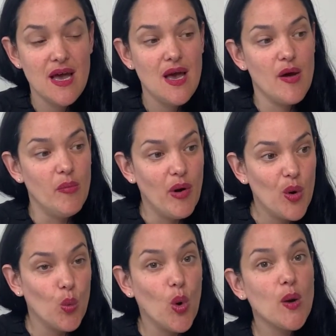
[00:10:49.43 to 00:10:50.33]
But
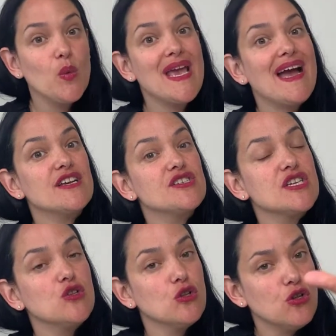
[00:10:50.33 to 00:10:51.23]
when we actually
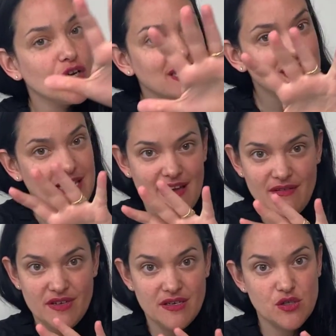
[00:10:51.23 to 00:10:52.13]
look at the
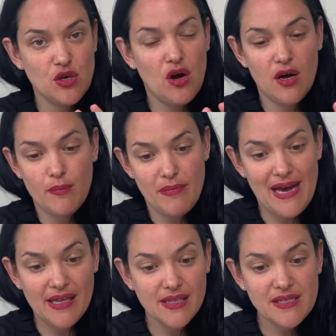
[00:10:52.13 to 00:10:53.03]
evidence on
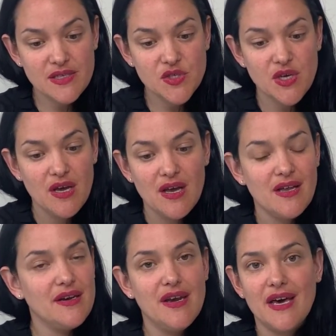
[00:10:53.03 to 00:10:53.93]
balance,
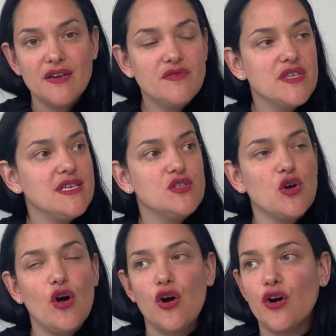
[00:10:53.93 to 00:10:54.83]
none of these
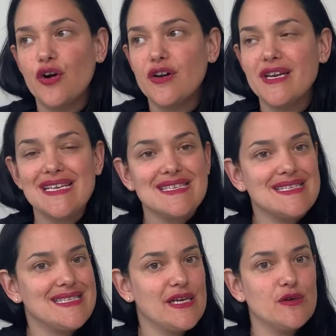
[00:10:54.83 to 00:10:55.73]
are
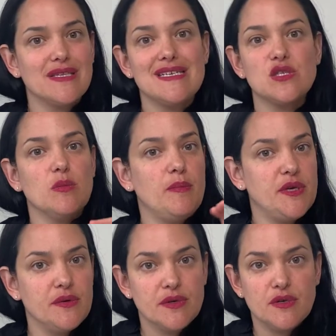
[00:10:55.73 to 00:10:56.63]
necessarily
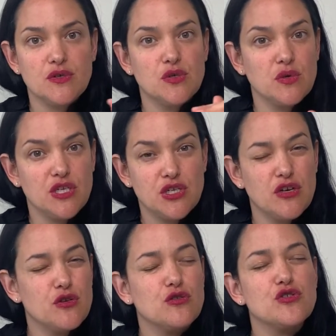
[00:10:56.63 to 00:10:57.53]
superior to each
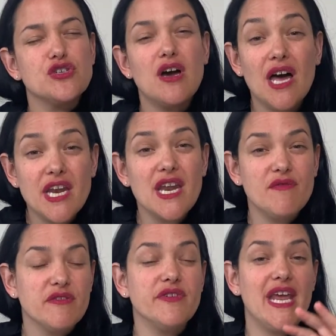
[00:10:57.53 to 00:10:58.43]
other. There's not enough
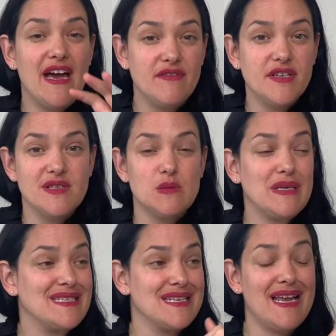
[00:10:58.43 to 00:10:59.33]
of an evidence
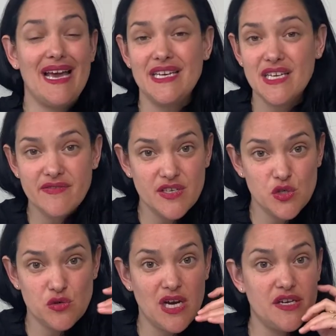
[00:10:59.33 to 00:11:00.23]
base that any of these
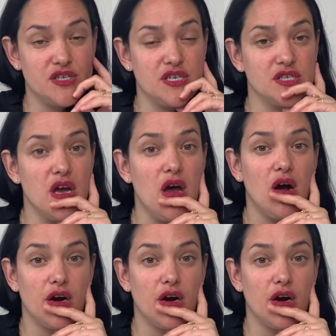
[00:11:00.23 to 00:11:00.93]
strategies are